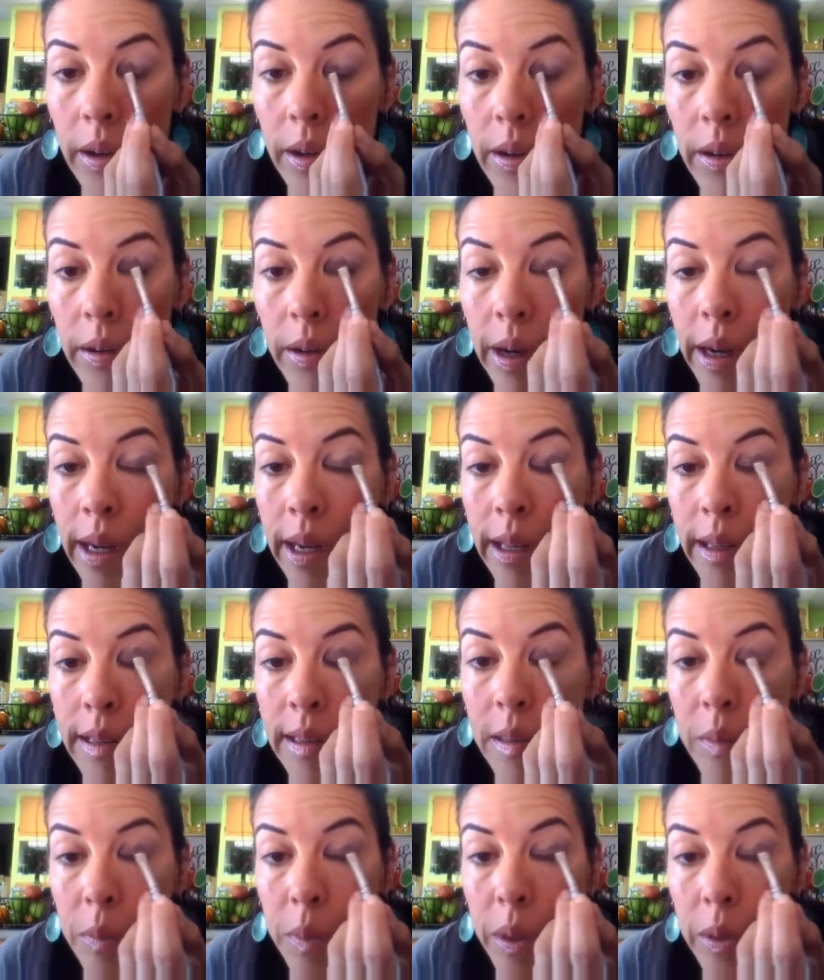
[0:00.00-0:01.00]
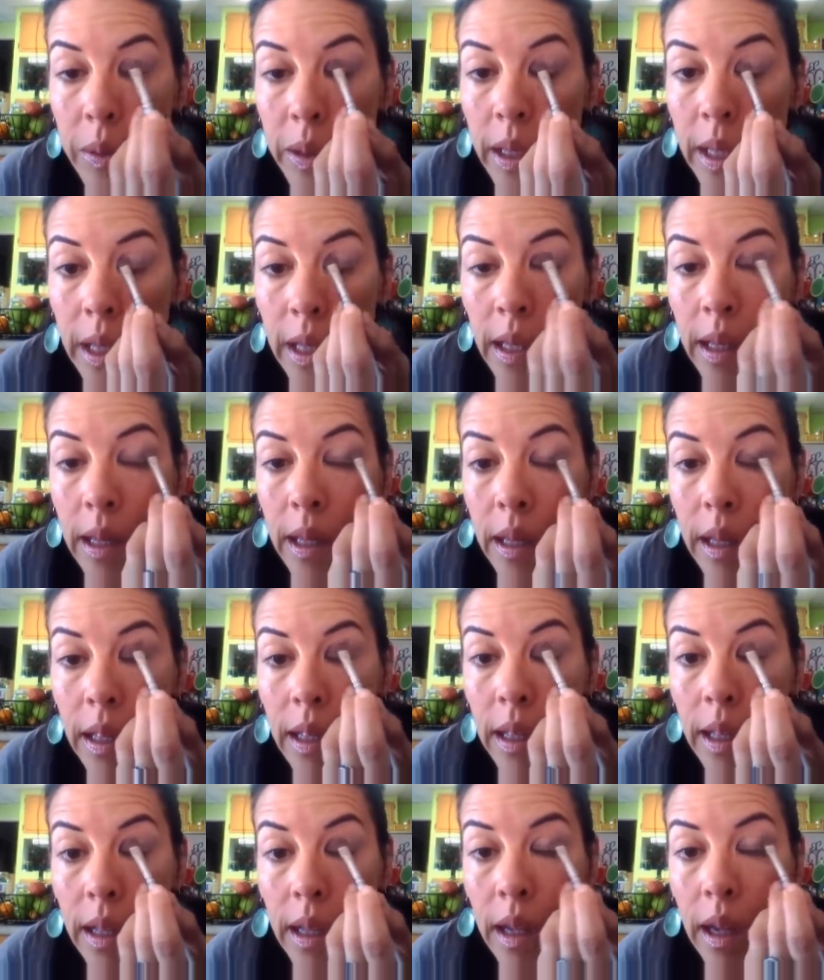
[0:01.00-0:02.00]
gray smoky
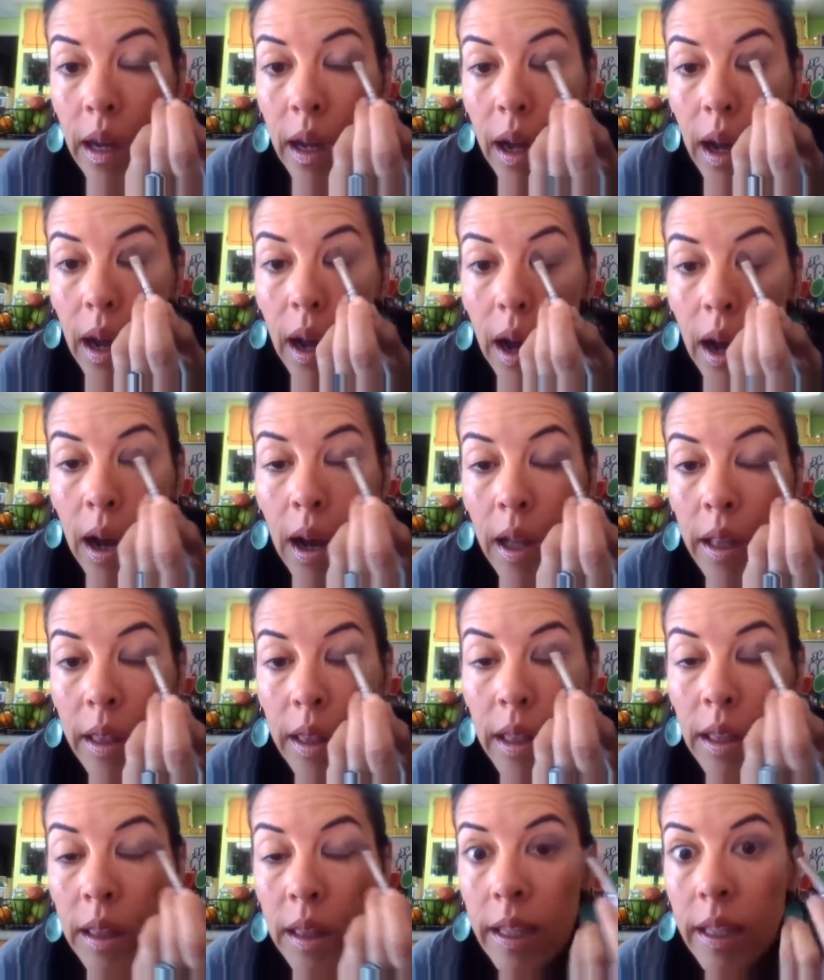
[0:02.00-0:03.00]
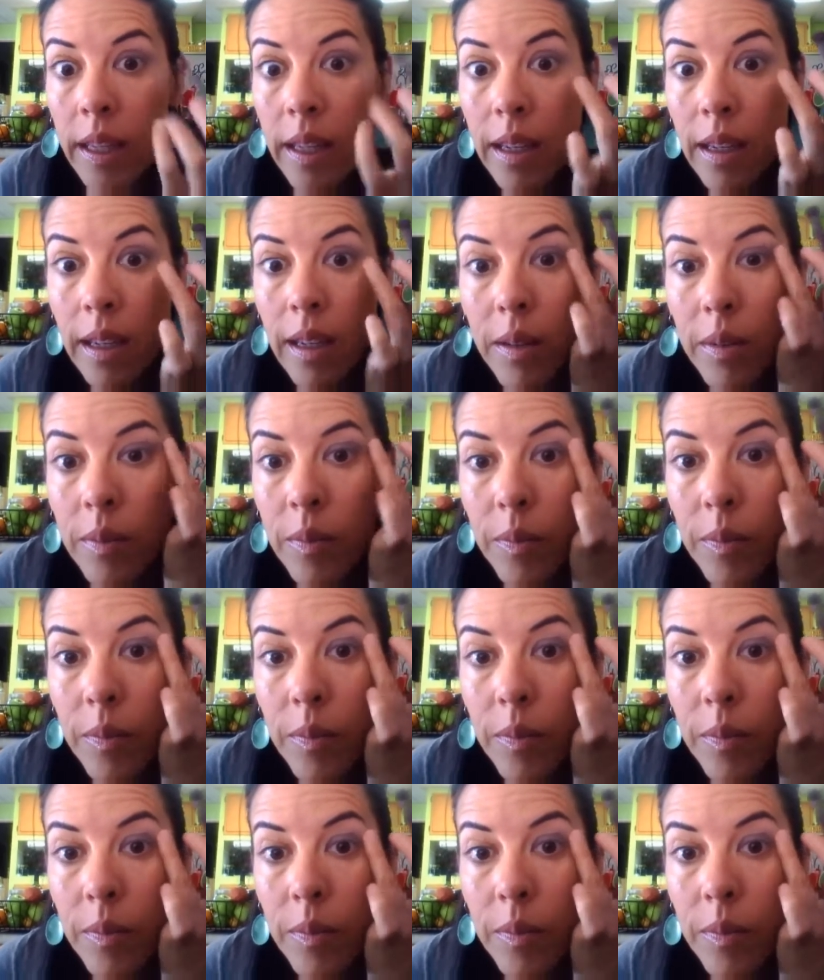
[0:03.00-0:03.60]
on the lid.